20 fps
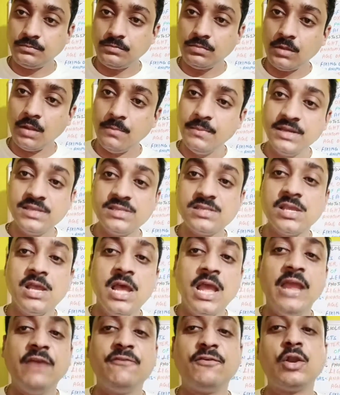means
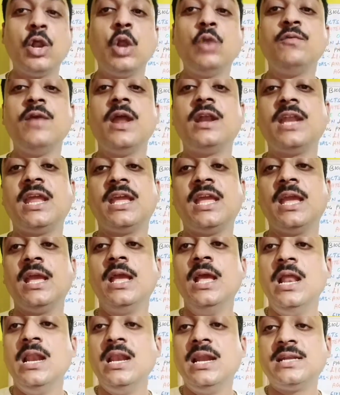if at all we are taking
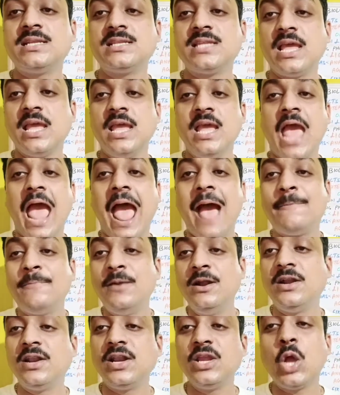let's say apple
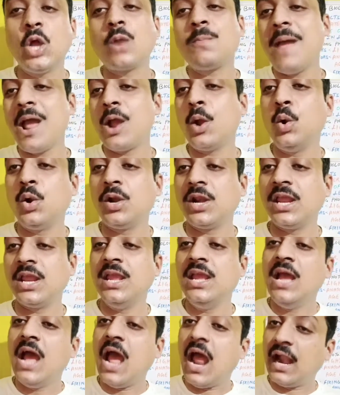tree or mango tree
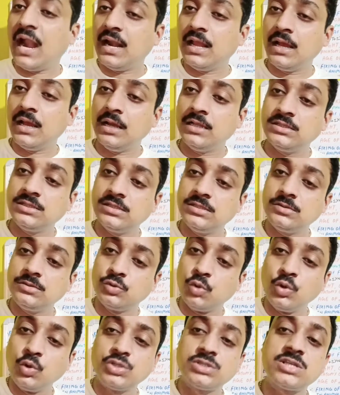and uh,
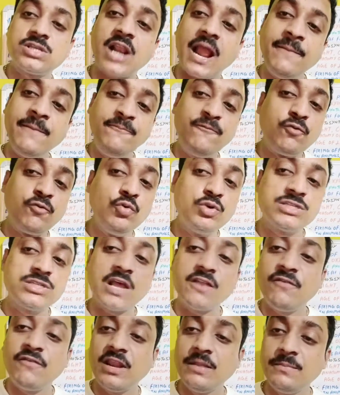those ripe fruits are
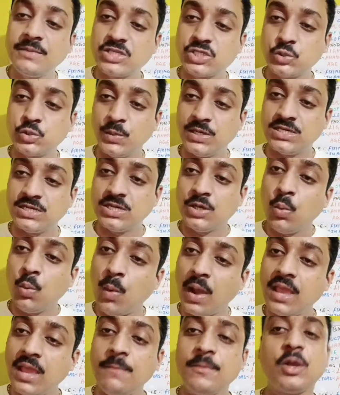very much sweet why
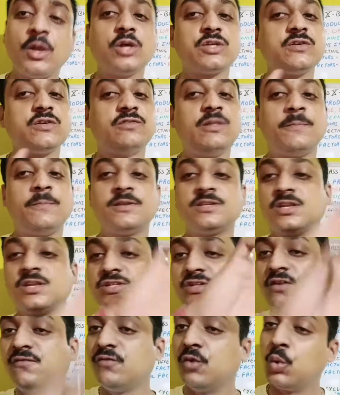because of the presence
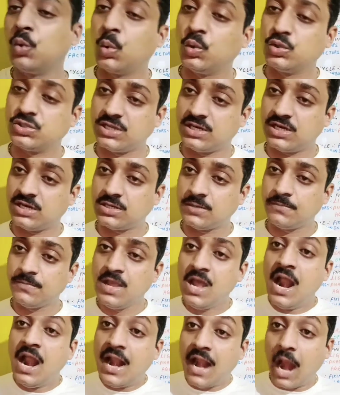of glucose in it
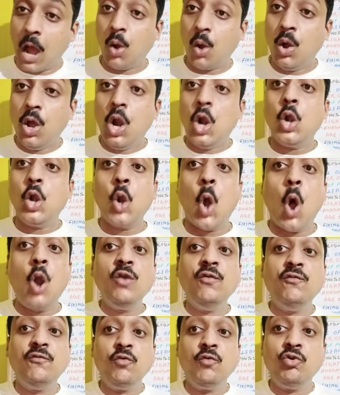now non
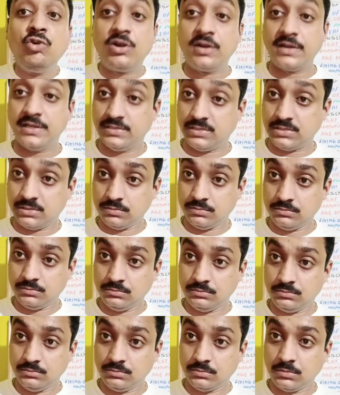food trees
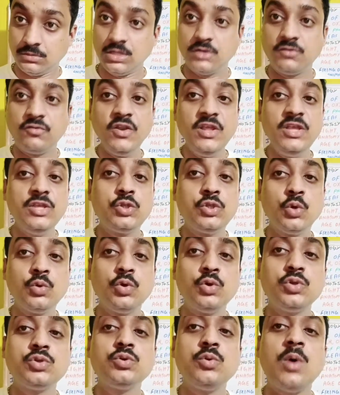the trees
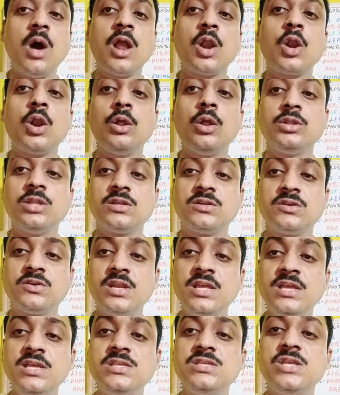those who are the
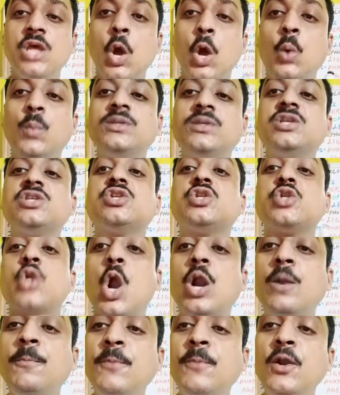trees which is
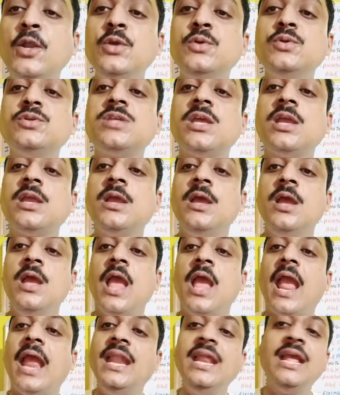not producing
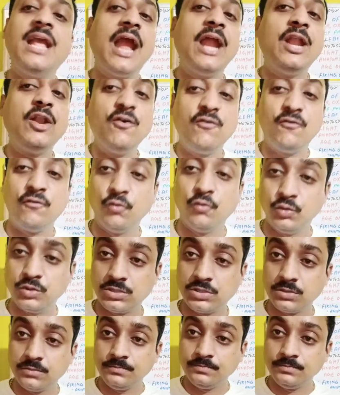any kind of fruits